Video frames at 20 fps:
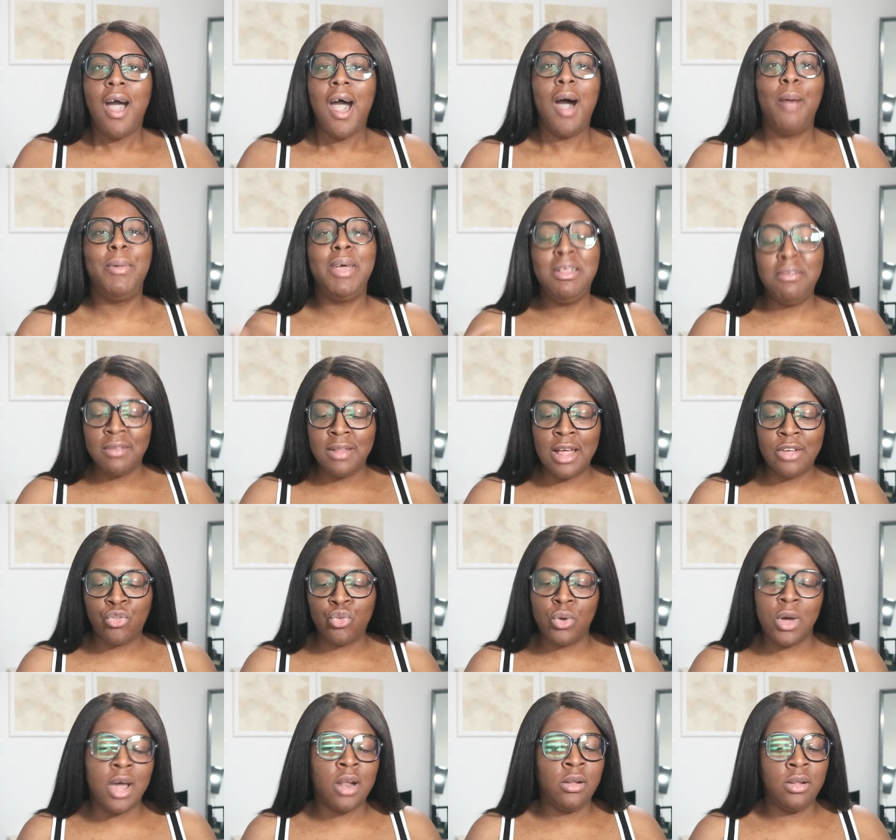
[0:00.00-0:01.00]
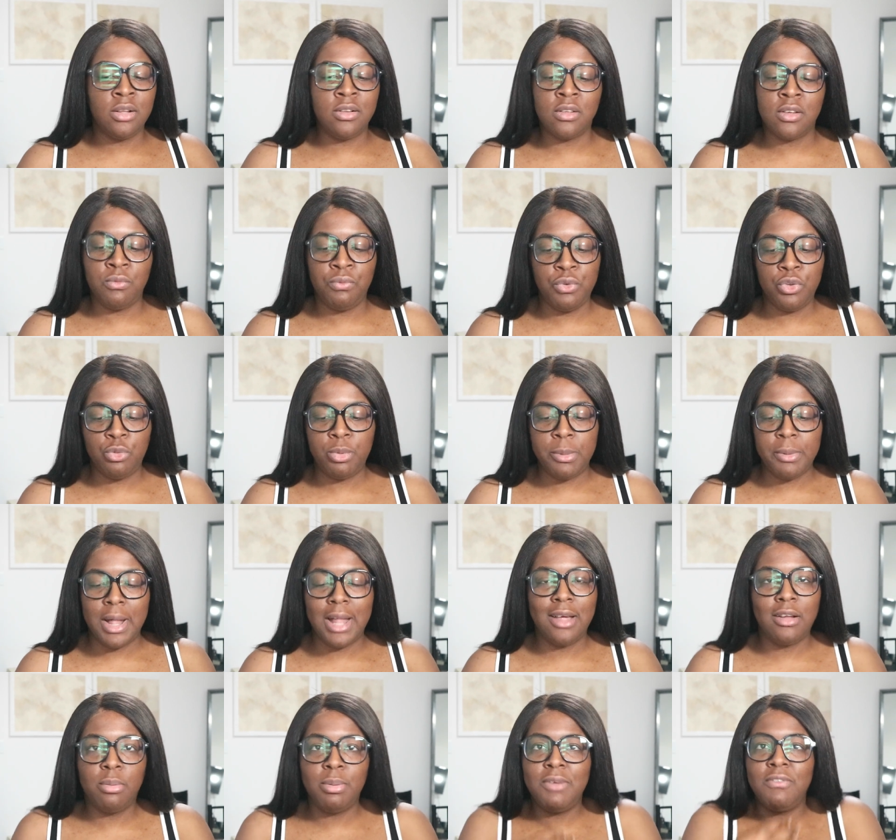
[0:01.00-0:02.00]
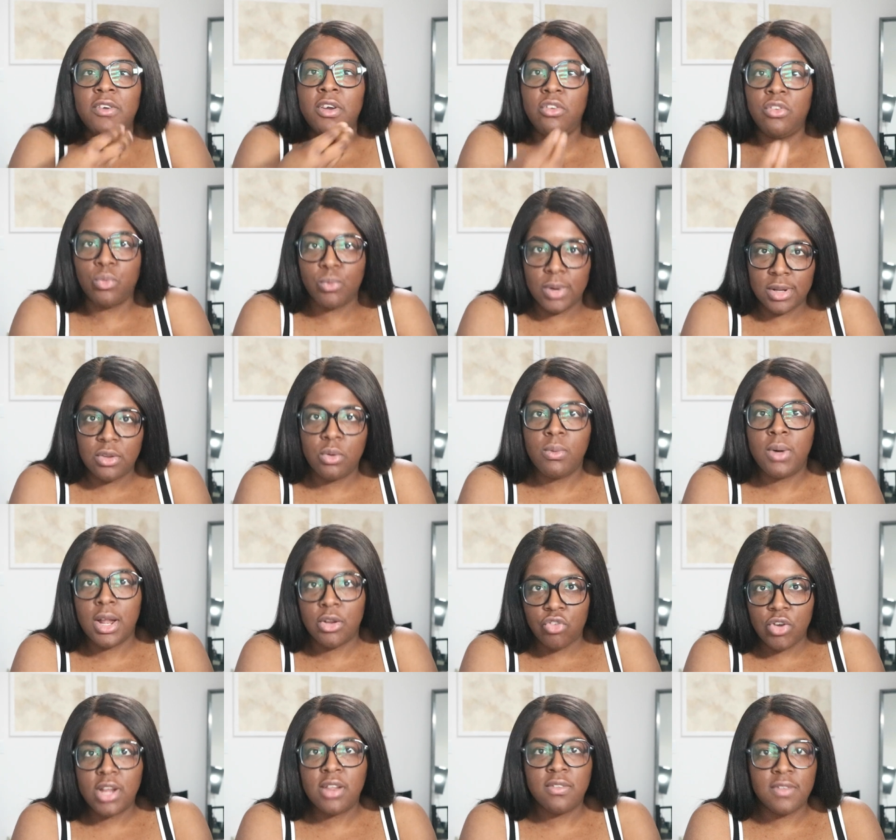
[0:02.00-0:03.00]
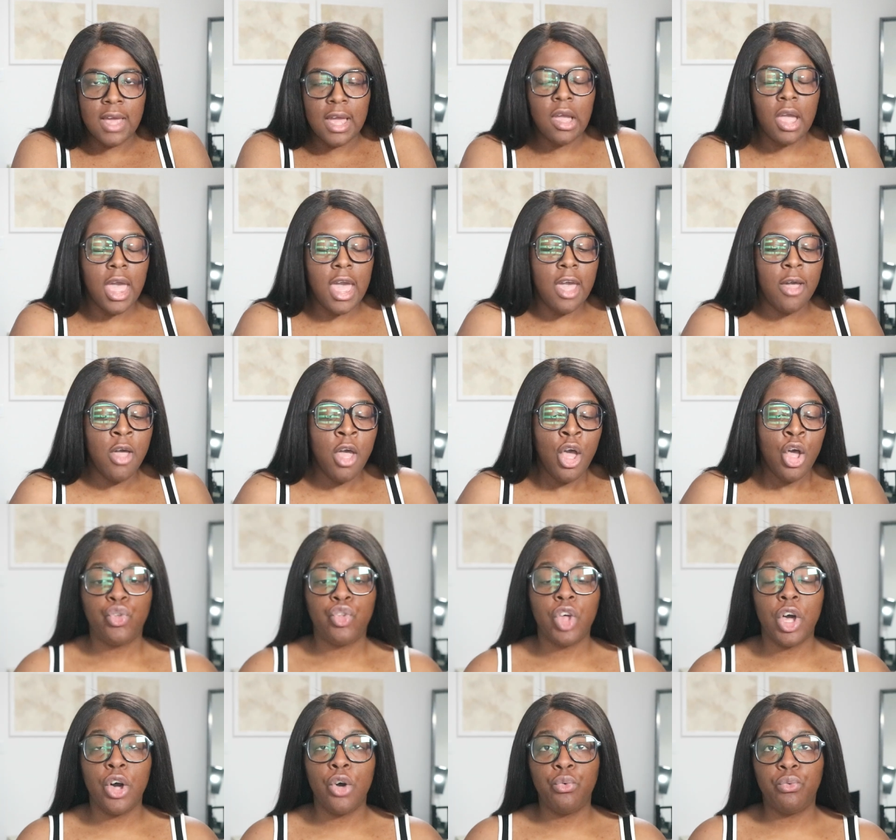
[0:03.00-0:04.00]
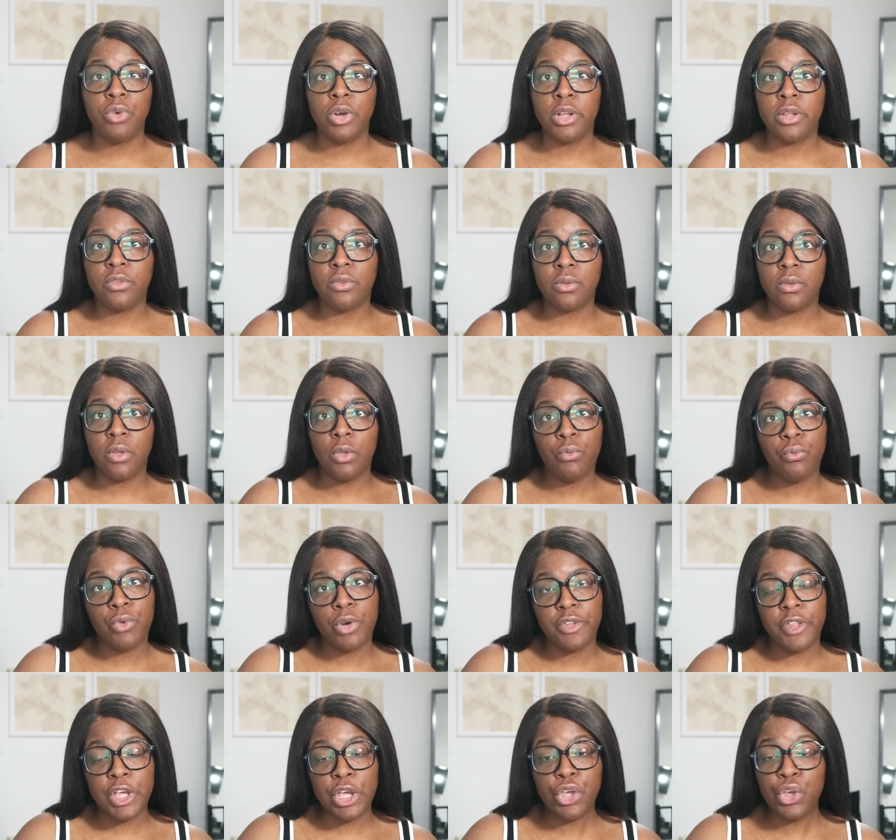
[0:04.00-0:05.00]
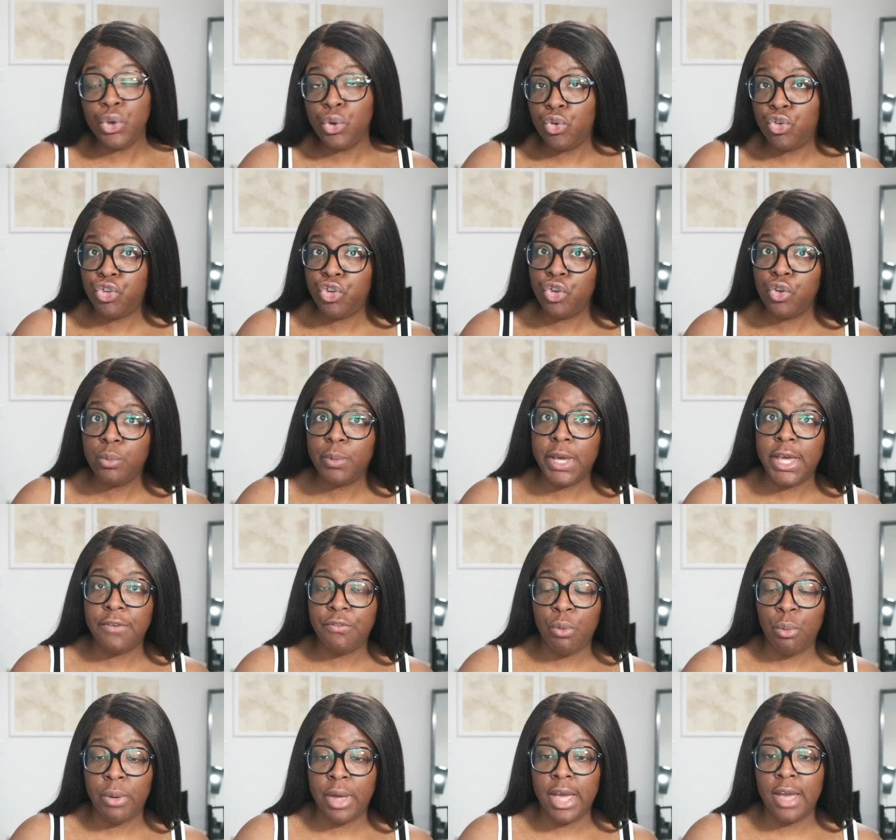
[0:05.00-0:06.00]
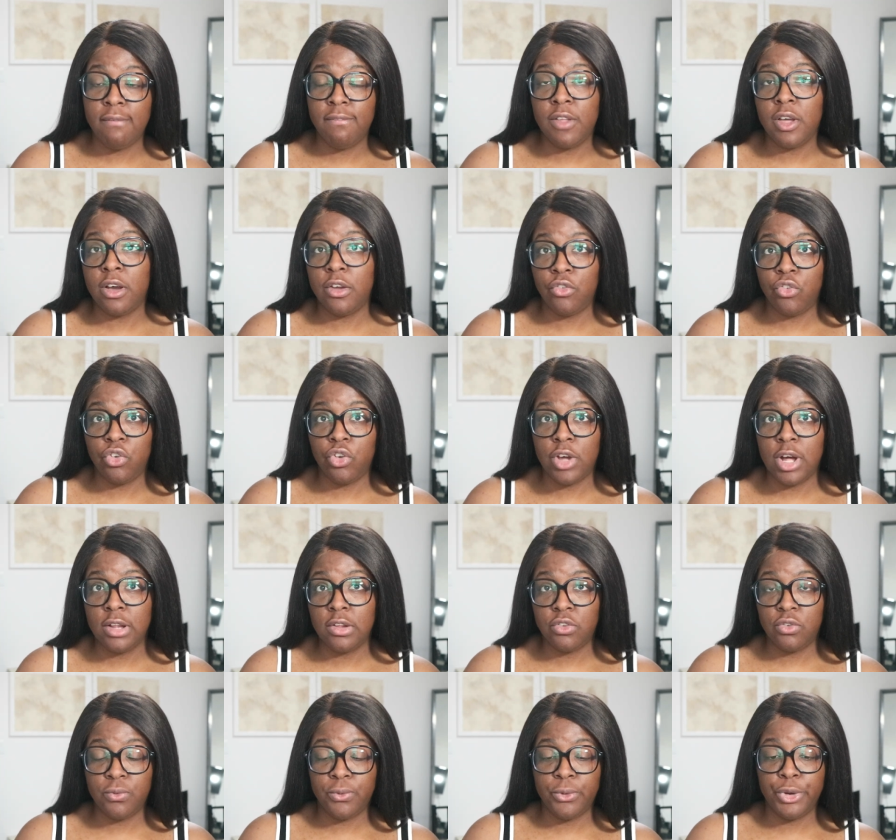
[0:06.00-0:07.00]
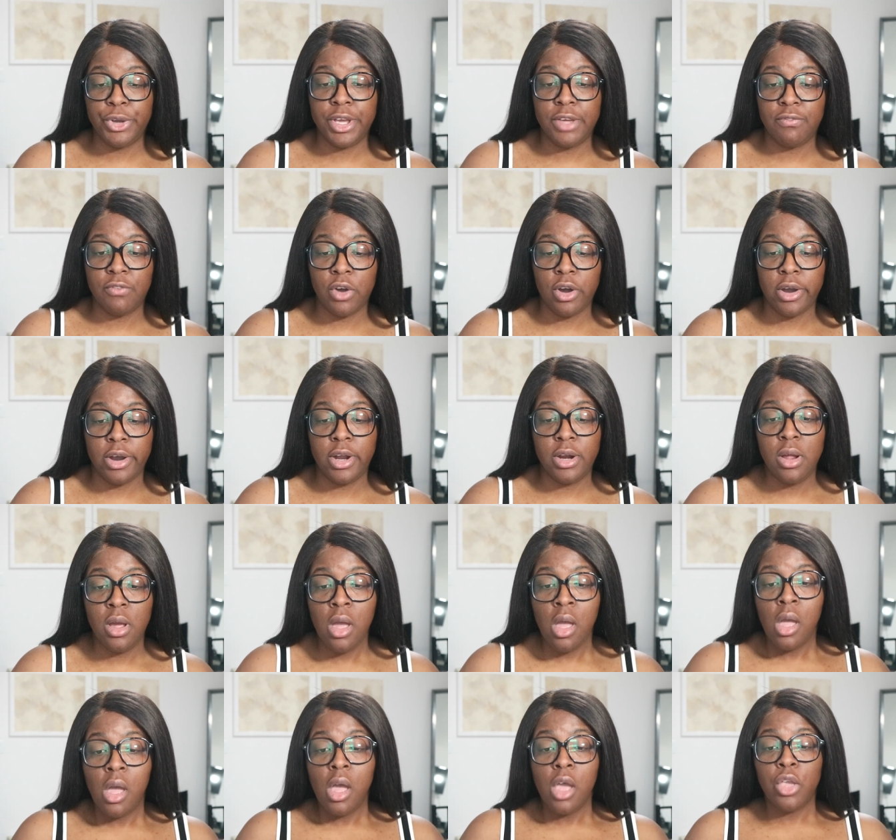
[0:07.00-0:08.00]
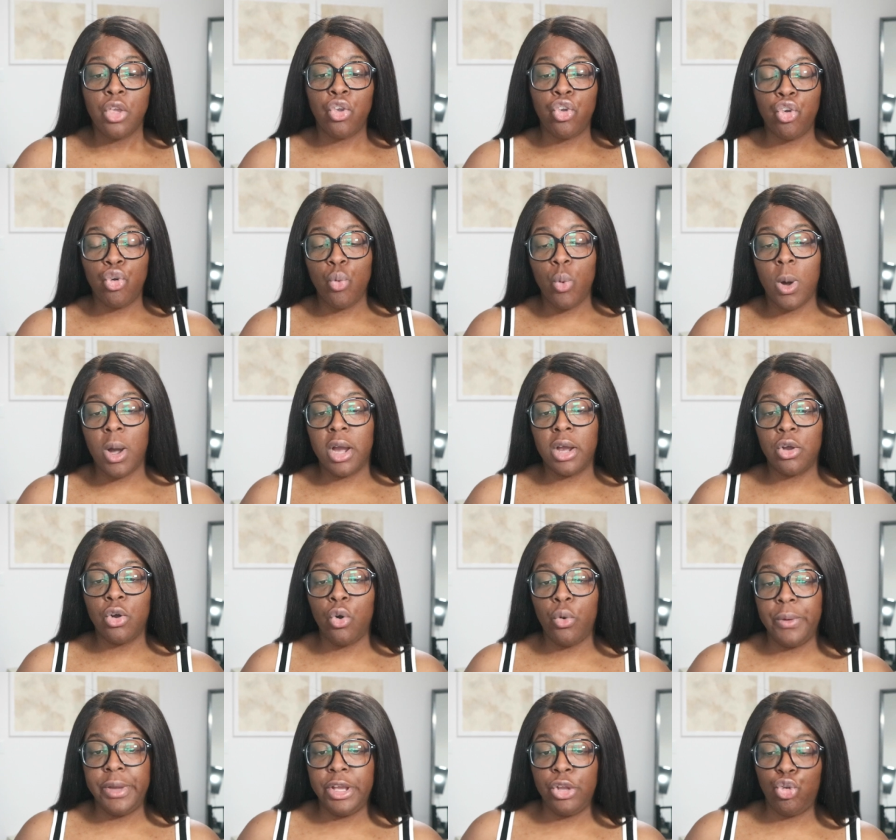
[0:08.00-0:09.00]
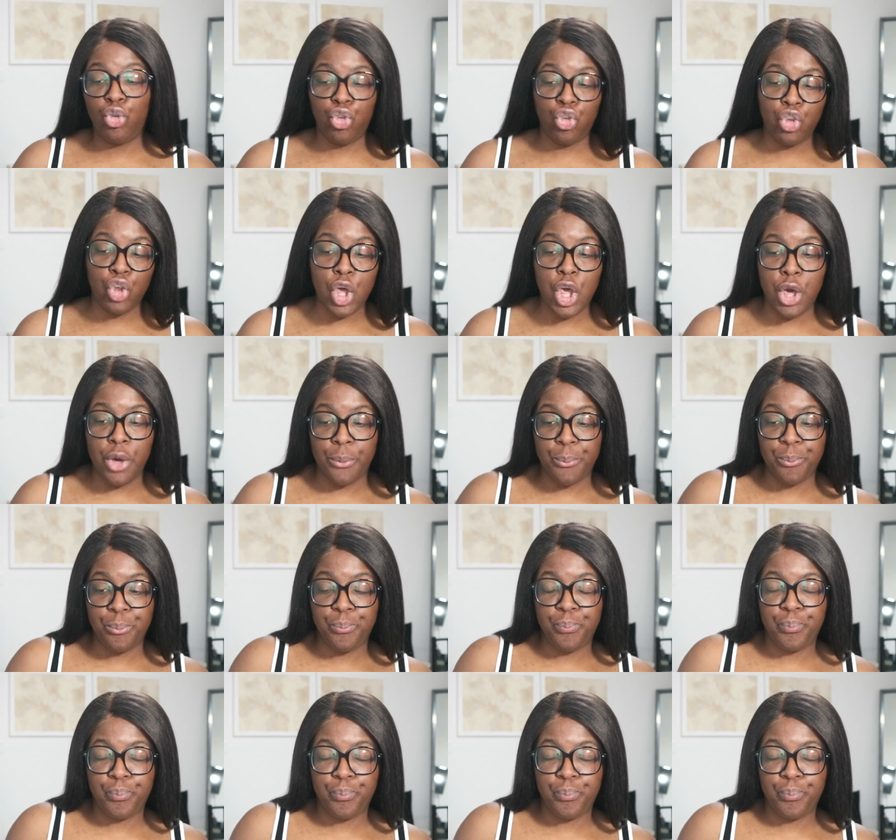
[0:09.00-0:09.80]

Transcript: I'm an intellectual, I don't like to confuse people. I like to be very direct in what I try to say, okay? So for this, for the YouTube giveaway of the $100 for a gift card, you are going to